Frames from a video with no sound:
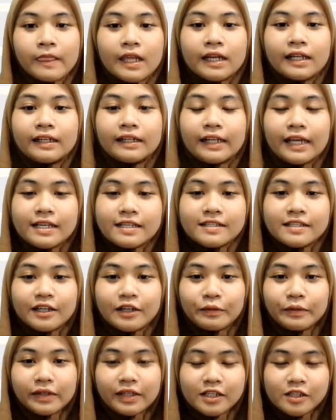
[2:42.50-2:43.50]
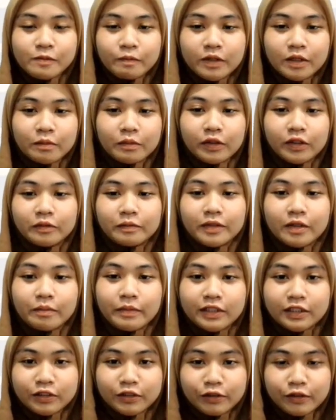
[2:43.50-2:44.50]
Next, I will explain more about
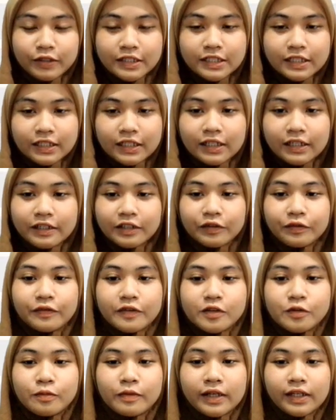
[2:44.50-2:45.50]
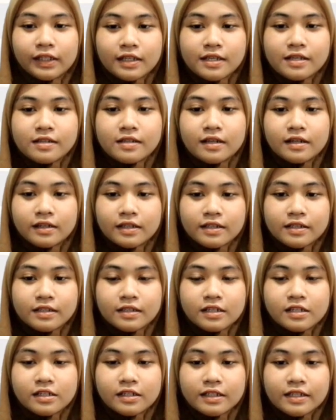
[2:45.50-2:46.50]
methodology. The first one is
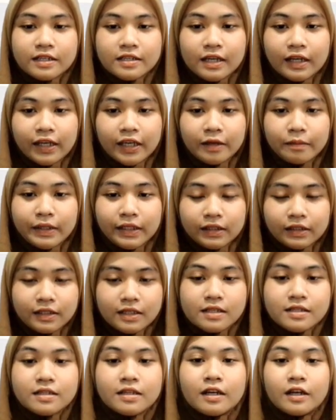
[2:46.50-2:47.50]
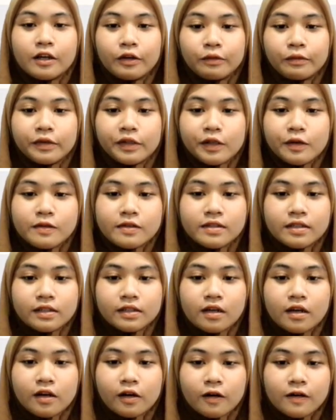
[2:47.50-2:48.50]
research design and methods. We use
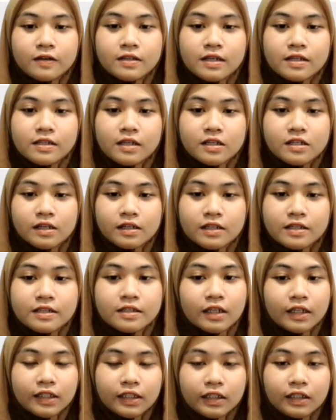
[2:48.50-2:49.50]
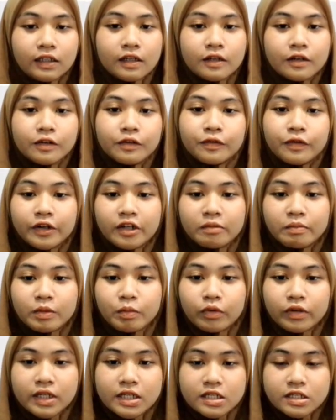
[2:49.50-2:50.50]
a cross-sectional study for the
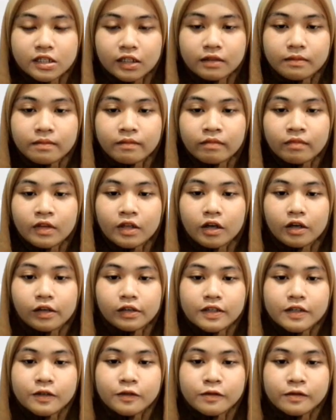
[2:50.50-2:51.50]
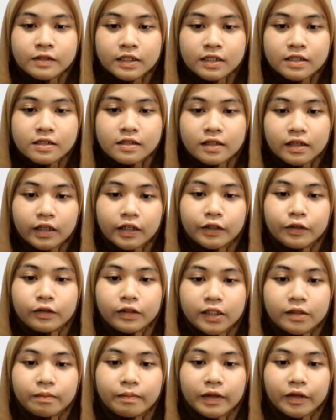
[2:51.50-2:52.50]
population. All the students
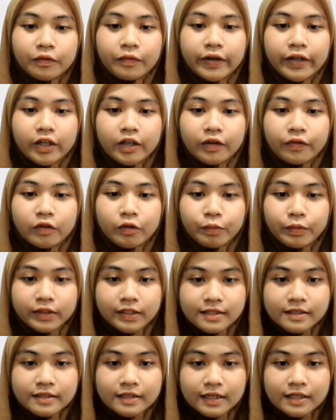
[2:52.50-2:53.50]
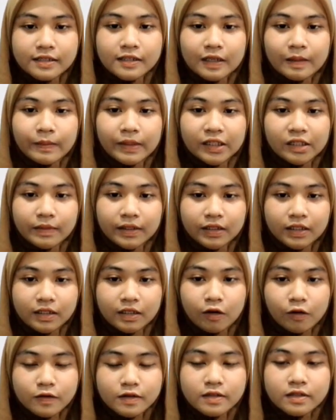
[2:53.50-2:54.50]
enrolled in Part 5 of Computer Science and Mathematics
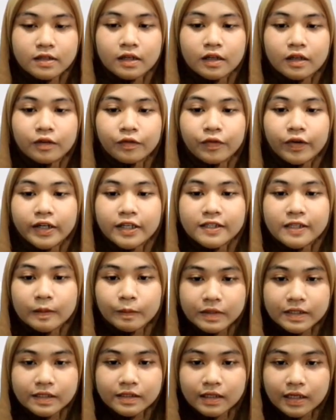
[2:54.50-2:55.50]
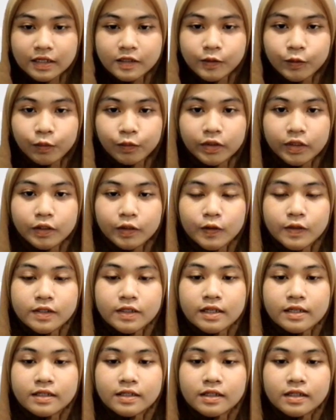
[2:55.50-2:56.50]
course. For the sample size, we use
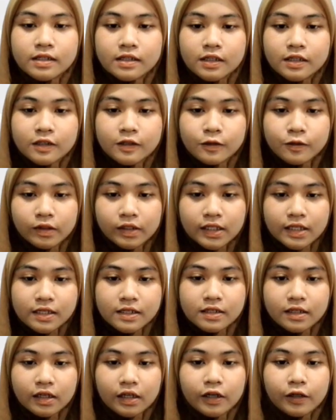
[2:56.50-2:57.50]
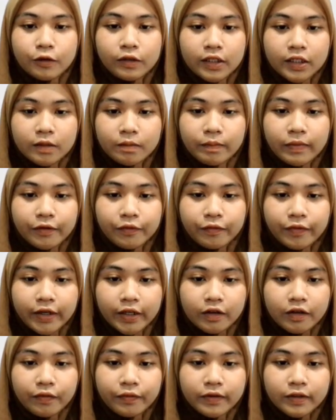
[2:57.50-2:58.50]
60 students enrolled in Part
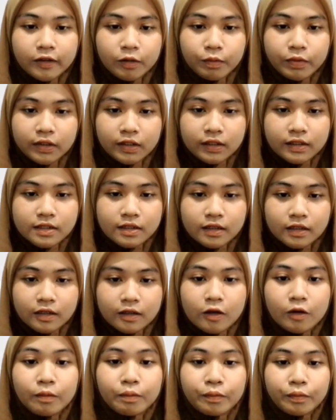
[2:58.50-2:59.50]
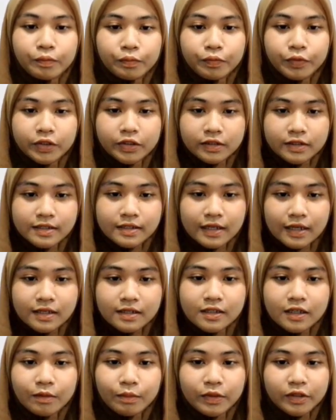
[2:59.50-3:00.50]
5 of the Computer
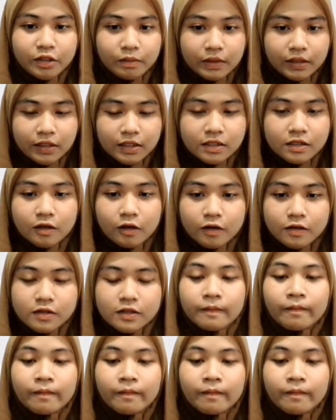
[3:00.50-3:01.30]
Science and Mathematics course.